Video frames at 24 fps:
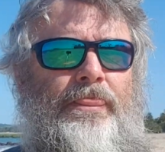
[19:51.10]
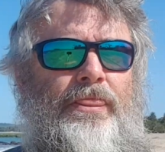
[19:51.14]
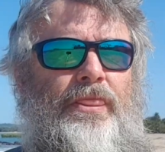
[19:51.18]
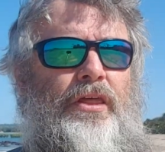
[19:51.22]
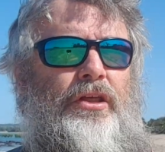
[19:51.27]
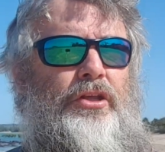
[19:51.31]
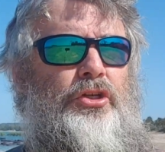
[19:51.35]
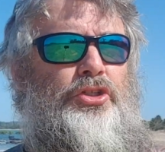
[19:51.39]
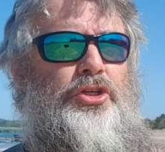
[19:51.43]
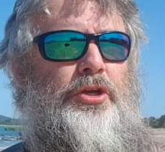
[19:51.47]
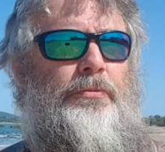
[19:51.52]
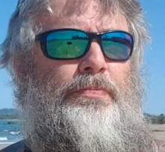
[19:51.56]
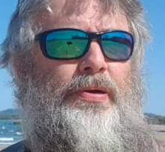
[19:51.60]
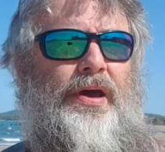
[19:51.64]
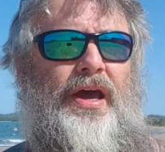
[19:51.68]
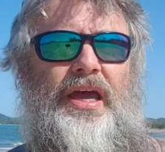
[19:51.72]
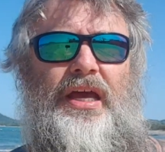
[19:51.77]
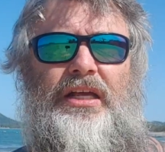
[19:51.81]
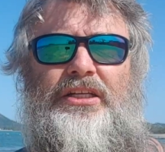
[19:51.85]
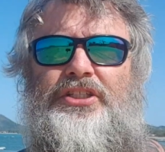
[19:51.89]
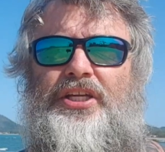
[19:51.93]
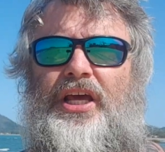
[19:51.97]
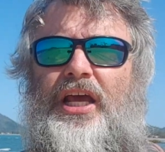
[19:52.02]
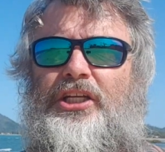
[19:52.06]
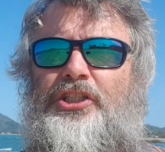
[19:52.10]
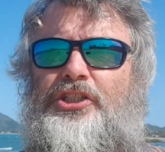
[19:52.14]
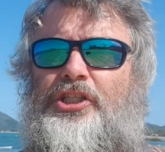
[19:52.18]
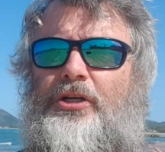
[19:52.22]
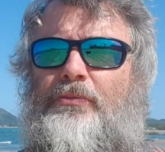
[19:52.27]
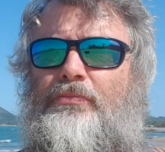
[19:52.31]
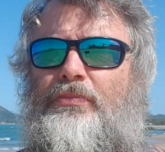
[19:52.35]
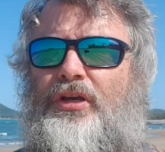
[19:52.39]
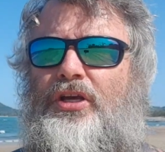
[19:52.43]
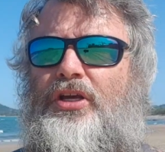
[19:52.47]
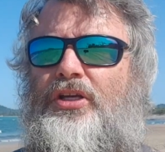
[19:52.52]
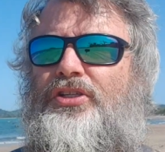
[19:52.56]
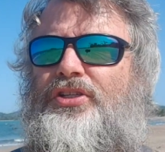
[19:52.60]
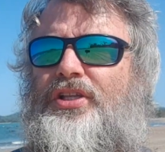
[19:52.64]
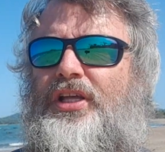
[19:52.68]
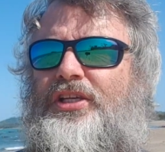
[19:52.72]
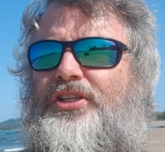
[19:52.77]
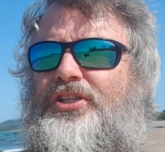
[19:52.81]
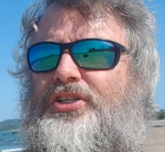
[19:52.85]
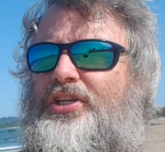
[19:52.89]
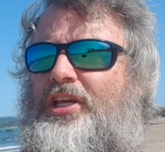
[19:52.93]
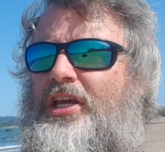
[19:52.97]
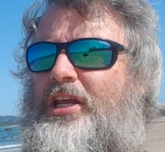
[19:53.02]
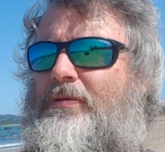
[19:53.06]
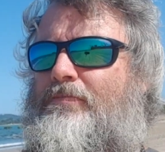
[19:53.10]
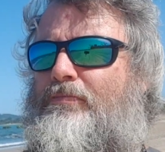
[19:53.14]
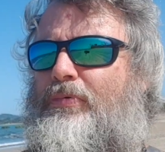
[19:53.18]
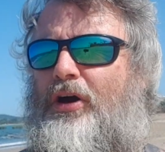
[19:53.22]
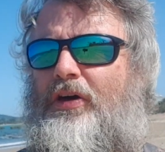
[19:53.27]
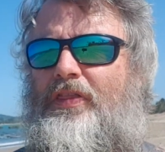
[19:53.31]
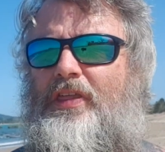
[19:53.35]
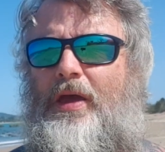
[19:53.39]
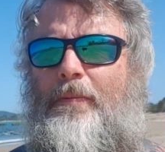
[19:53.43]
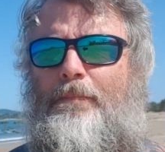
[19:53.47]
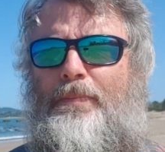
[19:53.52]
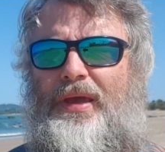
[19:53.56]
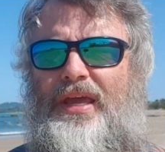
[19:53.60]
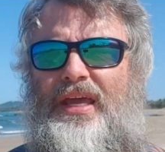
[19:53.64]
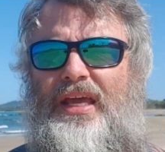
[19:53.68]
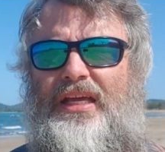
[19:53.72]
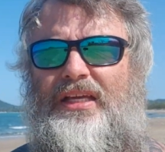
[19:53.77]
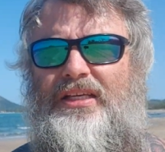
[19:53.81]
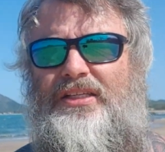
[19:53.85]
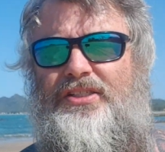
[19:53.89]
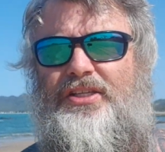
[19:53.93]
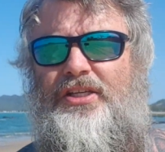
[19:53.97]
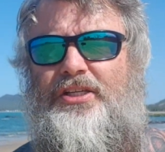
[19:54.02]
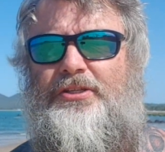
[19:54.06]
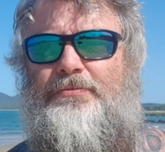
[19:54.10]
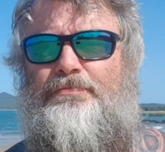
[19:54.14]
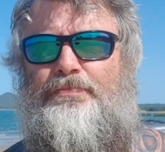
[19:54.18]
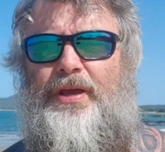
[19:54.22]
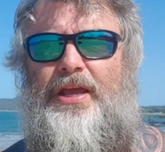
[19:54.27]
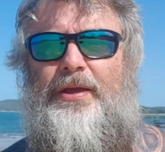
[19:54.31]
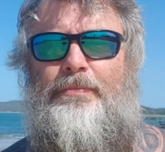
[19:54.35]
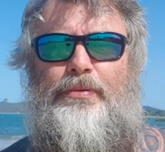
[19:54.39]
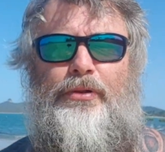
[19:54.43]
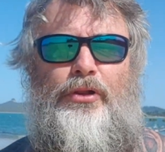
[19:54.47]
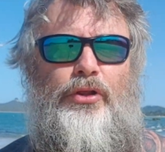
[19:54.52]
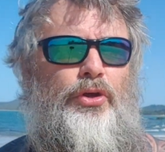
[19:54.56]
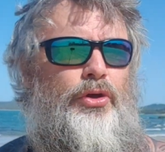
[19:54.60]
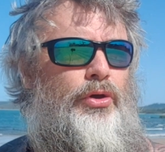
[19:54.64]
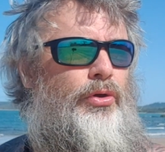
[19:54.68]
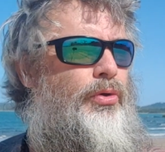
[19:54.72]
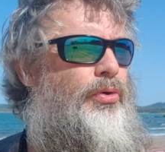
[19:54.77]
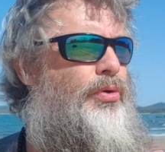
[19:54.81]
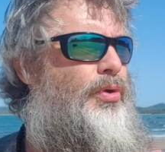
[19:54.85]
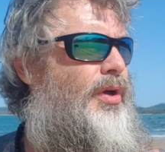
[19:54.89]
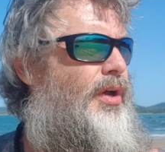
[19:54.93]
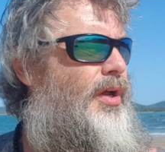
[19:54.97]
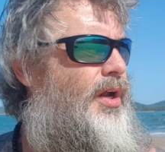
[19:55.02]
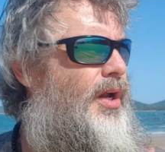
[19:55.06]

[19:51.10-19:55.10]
that you should pay attention because they're seen by their peers as people who